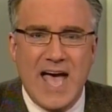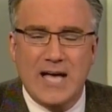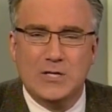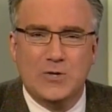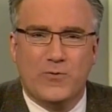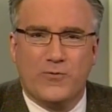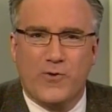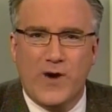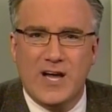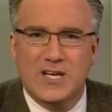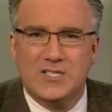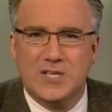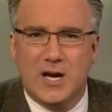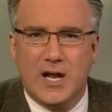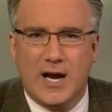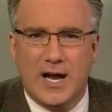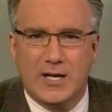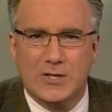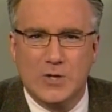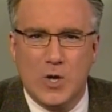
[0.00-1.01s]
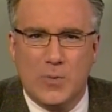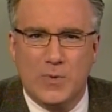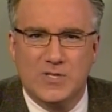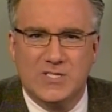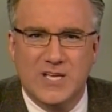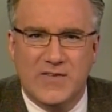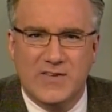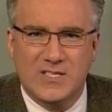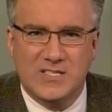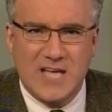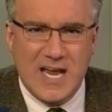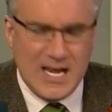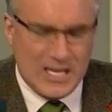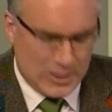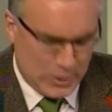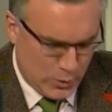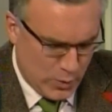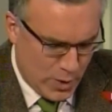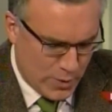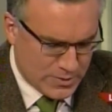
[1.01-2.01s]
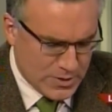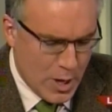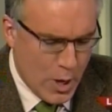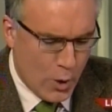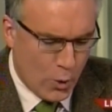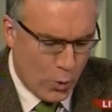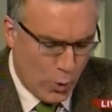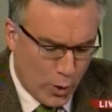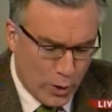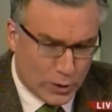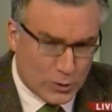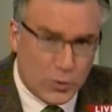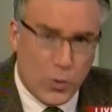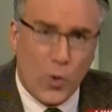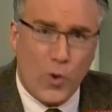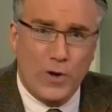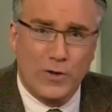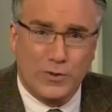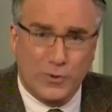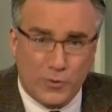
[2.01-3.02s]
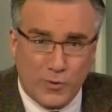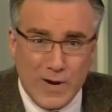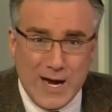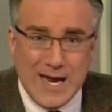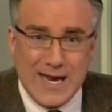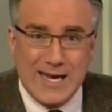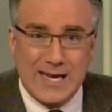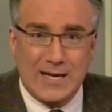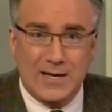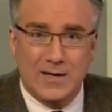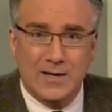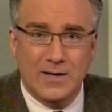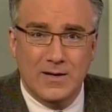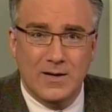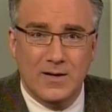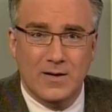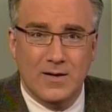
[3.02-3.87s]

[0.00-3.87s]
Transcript: As you phrased it on October 17th, quote, World War III.